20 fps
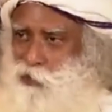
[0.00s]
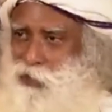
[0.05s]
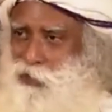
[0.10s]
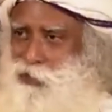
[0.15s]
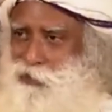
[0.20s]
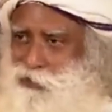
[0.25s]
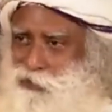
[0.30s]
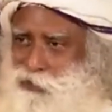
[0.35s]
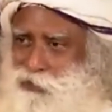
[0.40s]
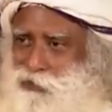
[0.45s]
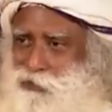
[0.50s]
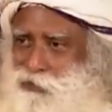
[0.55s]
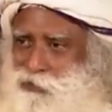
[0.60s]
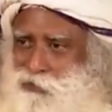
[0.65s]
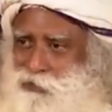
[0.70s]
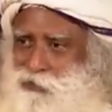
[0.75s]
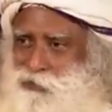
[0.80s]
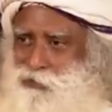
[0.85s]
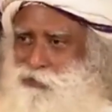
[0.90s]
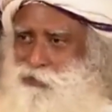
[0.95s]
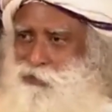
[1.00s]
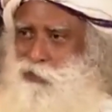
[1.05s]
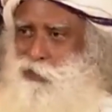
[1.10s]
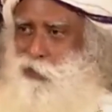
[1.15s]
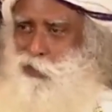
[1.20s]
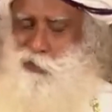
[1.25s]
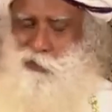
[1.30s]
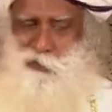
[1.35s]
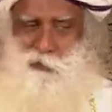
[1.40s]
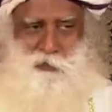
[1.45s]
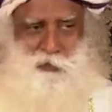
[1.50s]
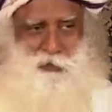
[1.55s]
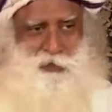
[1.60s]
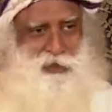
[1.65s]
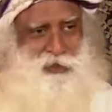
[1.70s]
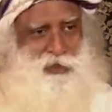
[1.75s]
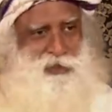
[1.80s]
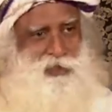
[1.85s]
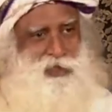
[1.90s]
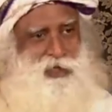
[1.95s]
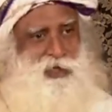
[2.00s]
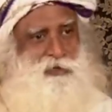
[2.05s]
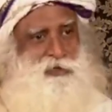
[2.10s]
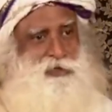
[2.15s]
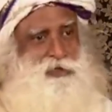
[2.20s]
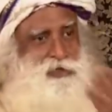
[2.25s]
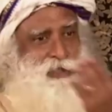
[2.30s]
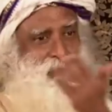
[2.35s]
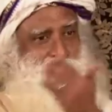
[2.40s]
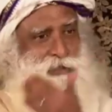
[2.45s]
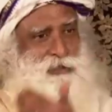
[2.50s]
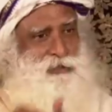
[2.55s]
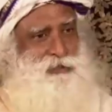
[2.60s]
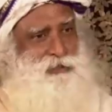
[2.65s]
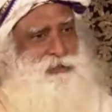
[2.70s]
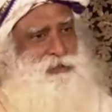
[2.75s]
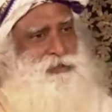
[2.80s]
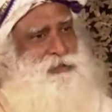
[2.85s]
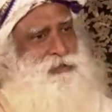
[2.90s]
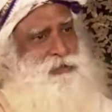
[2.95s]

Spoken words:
planet? Are you pushing it around the sun?